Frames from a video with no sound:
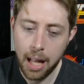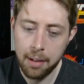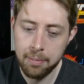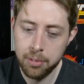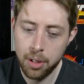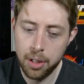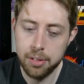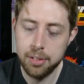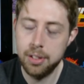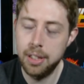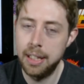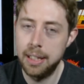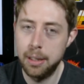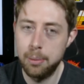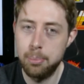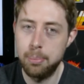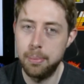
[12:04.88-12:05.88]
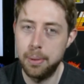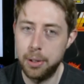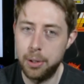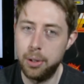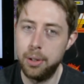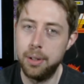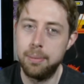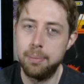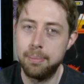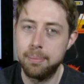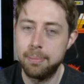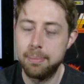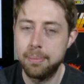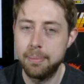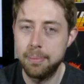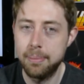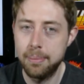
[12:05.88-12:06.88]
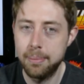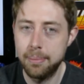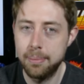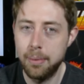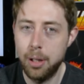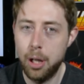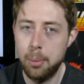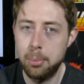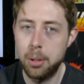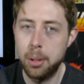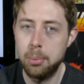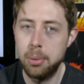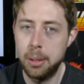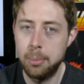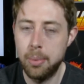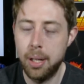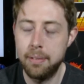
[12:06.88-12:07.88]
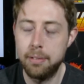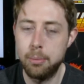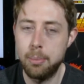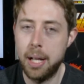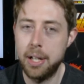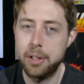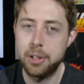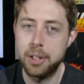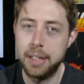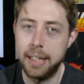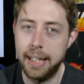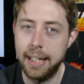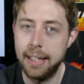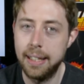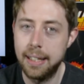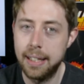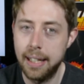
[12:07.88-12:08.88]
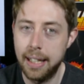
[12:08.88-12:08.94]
I've not seen a good Hobgoblin Marvel Masher yet.